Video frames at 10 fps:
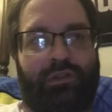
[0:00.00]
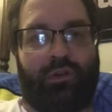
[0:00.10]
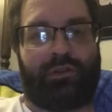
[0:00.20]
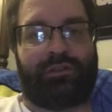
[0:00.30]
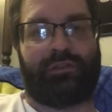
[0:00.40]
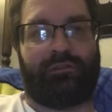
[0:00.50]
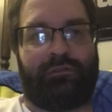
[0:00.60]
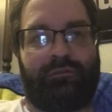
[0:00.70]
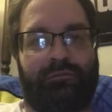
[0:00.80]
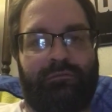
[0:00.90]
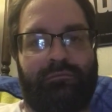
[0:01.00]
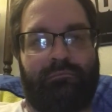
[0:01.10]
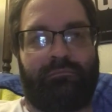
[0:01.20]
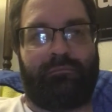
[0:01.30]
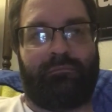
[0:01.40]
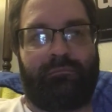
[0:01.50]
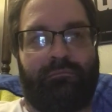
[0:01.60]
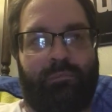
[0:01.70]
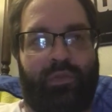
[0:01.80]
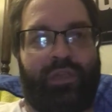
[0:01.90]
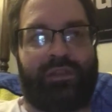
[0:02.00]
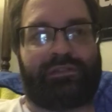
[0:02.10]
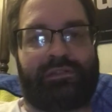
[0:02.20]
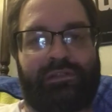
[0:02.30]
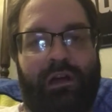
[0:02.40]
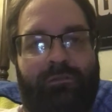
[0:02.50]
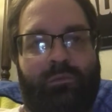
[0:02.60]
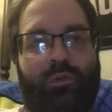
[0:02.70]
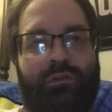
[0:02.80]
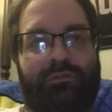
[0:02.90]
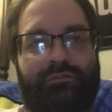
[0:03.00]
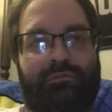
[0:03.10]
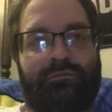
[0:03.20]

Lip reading: courtesy of Bethesda Softworks.